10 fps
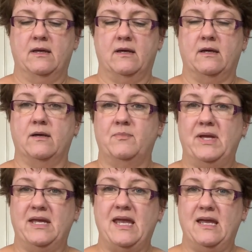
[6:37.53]
uh,
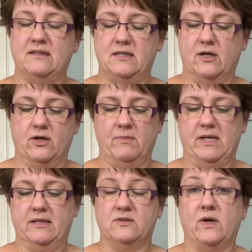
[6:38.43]
pink hands here in a
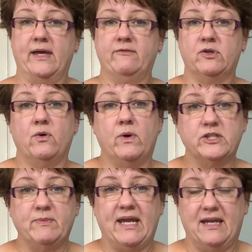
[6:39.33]
minute, so I'll have to go
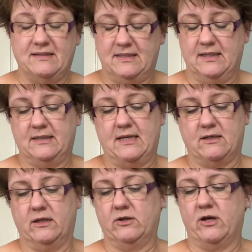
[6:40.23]
wash my hands to get that
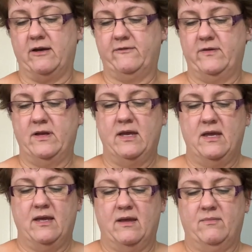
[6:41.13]
color off.
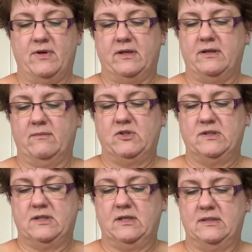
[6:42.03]
I'm
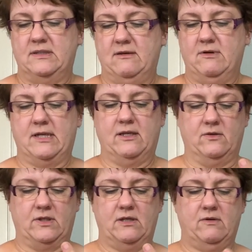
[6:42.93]
just gonna see what I can
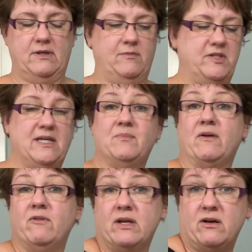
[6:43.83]
do. You know what, I'm gonna take my
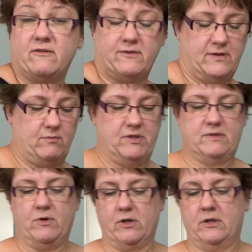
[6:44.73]
ring off, that'd be
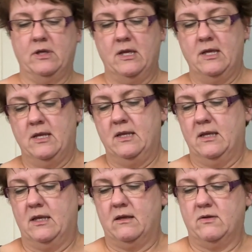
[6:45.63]
smart.
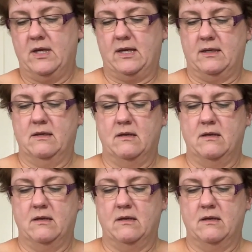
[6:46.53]
Okay.